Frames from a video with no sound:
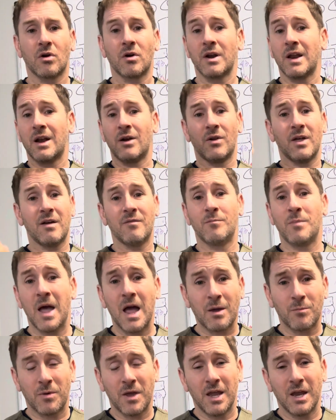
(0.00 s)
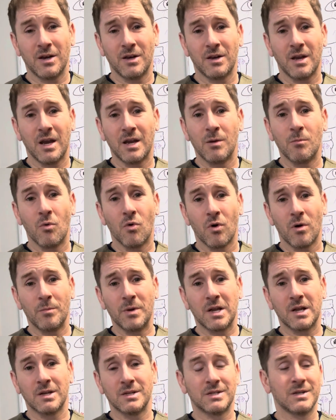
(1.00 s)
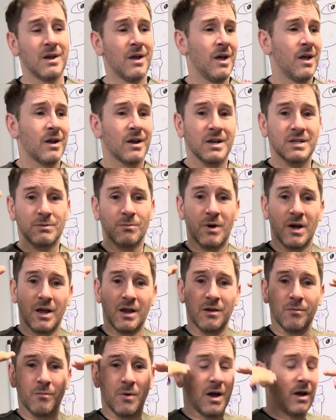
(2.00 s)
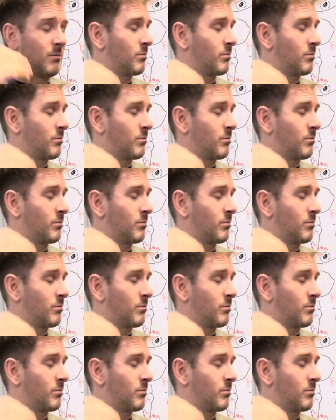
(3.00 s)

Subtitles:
And I don't have back pain anymore because my